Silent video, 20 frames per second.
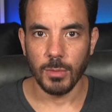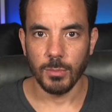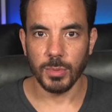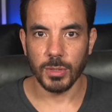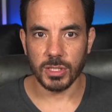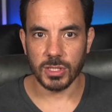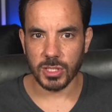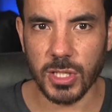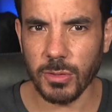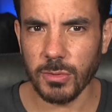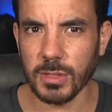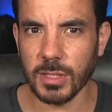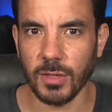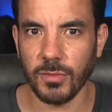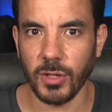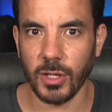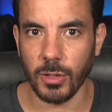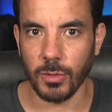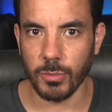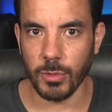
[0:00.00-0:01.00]
but don't
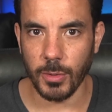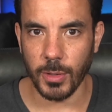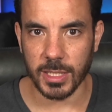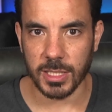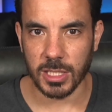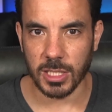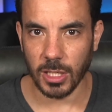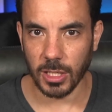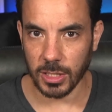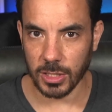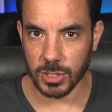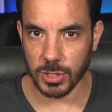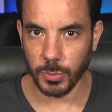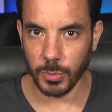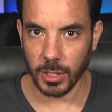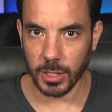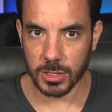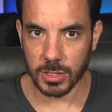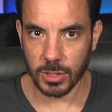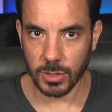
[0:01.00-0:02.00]
give it a R O A S target to
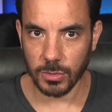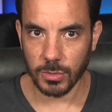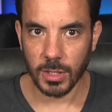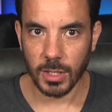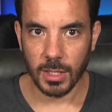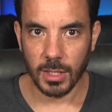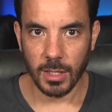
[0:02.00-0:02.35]
work to.